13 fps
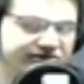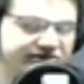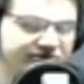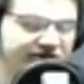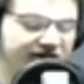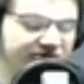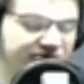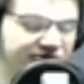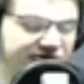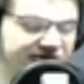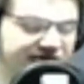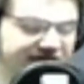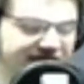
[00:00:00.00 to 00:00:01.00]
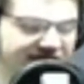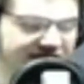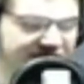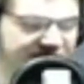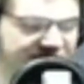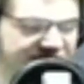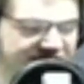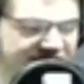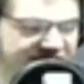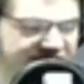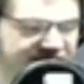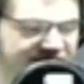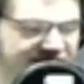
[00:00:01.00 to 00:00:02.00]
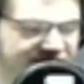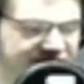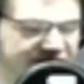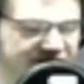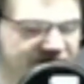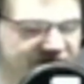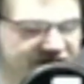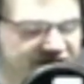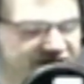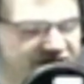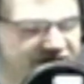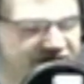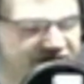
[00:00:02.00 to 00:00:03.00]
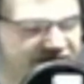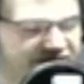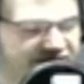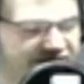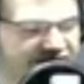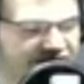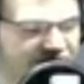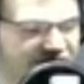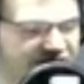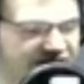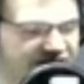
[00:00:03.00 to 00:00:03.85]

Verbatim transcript: well, I would just say climate science or sustainability science is that the way that